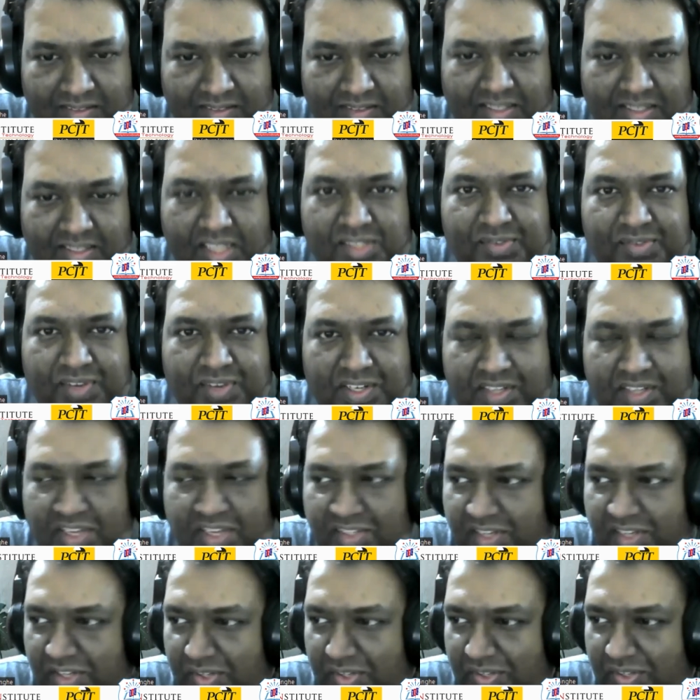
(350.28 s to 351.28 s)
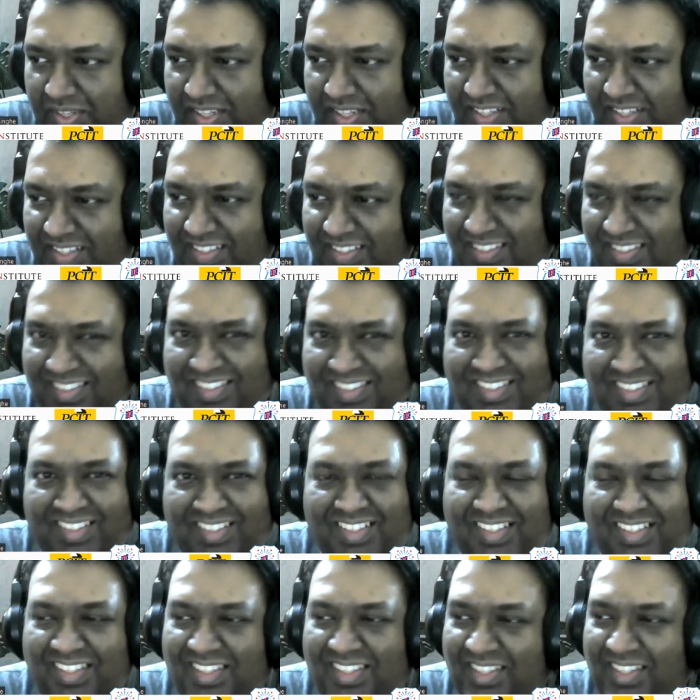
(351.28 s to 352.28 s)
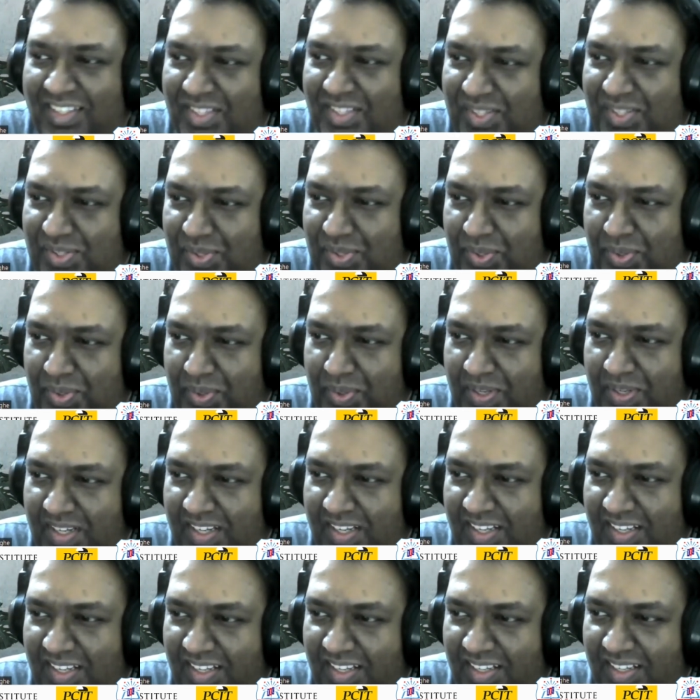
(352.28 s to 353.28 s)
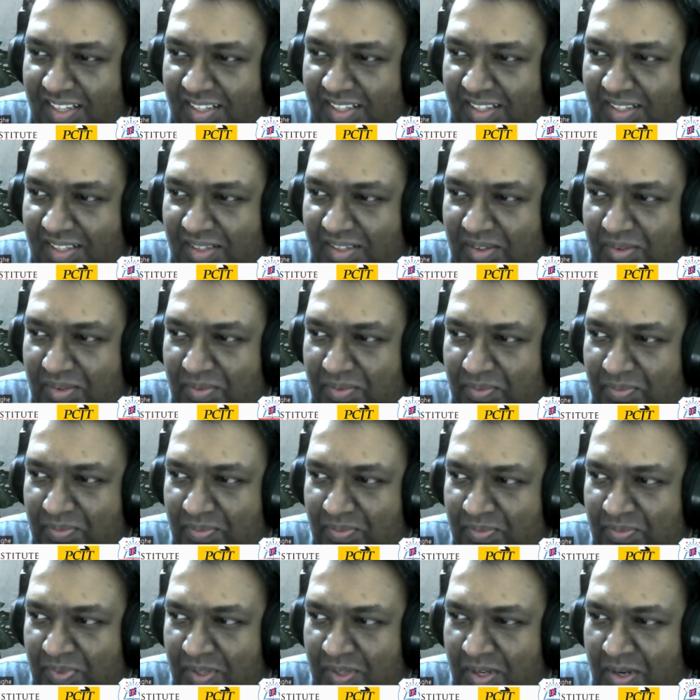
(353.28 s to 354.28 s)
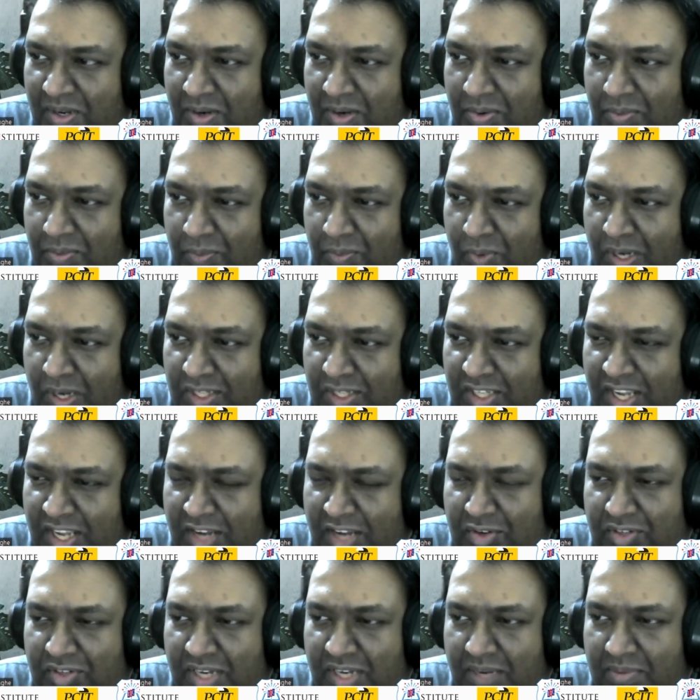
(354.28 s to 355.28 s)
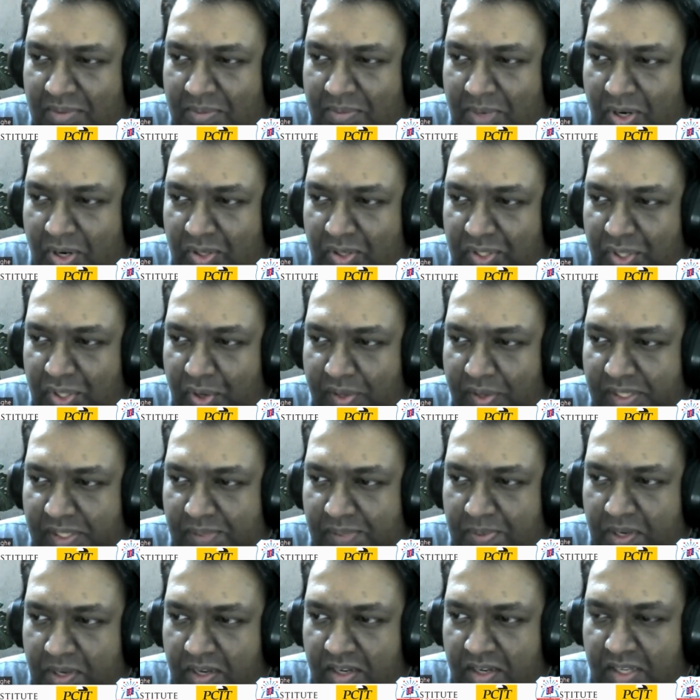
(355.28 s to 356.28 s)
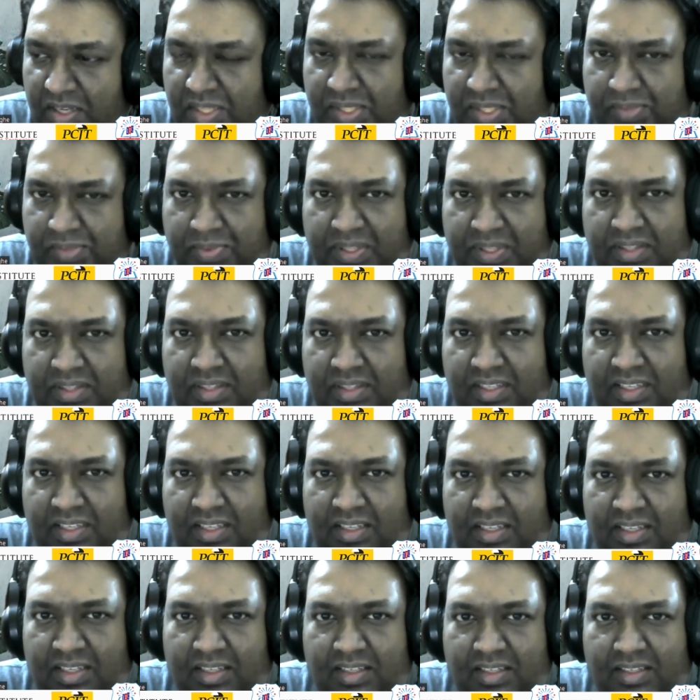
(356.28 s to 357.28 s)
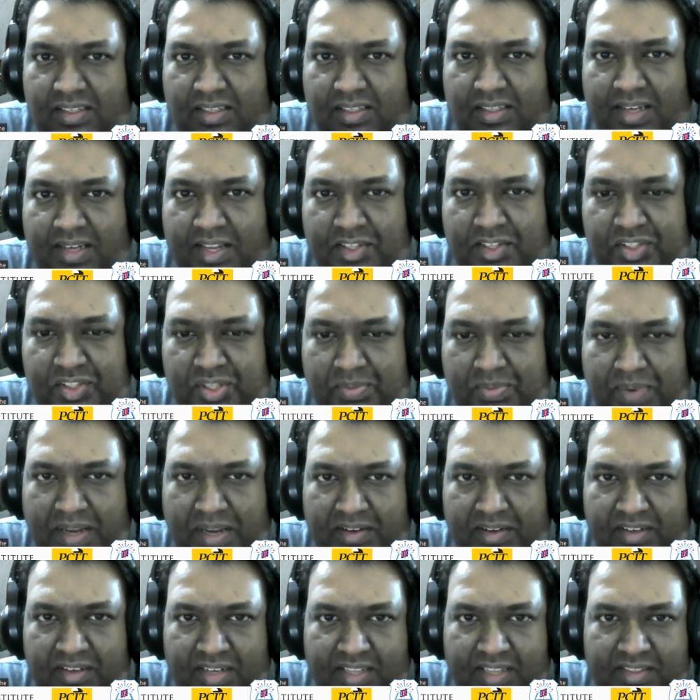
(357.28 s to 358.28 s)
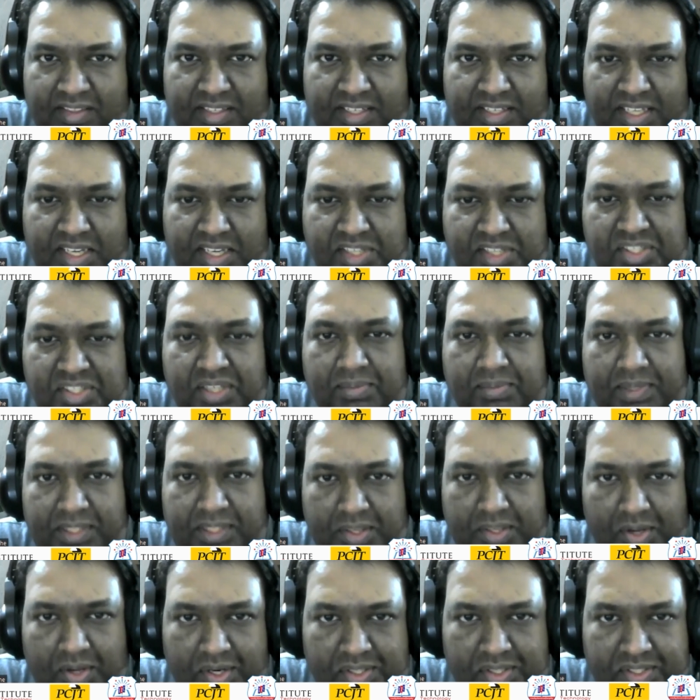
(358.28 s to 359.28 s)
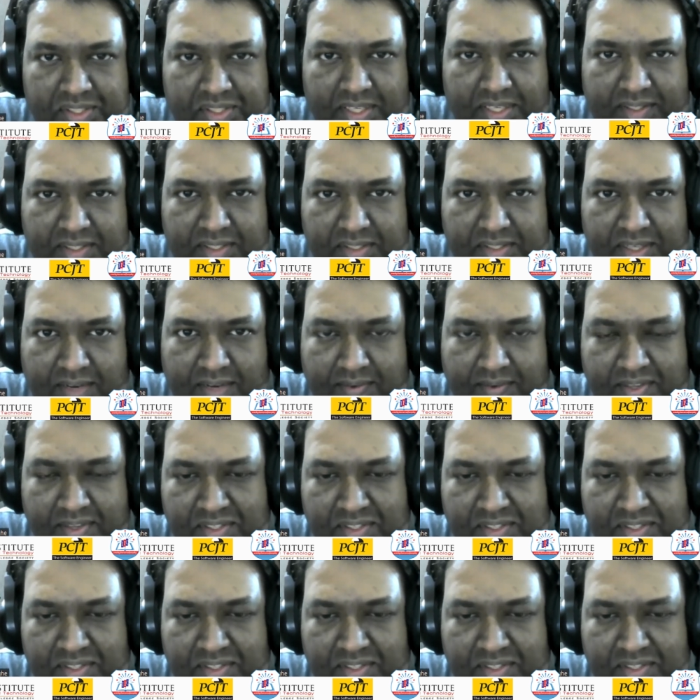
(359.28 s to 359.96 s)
That's fantastic to hear. So, uh, what can you tell me about your experience with the lecture panel and the teaching methodology at the Java